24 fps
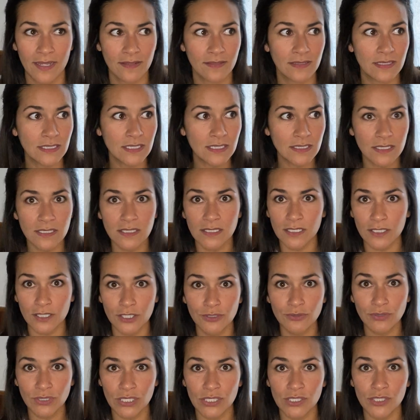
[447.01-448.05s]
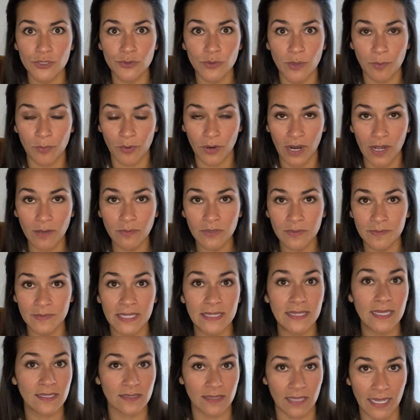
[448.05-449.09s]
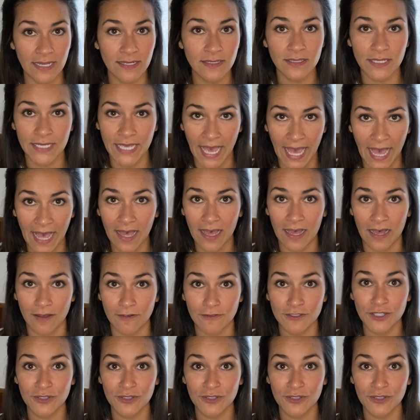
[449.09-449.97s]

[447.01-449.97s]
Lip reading: This is a solution to a problem that they likely have.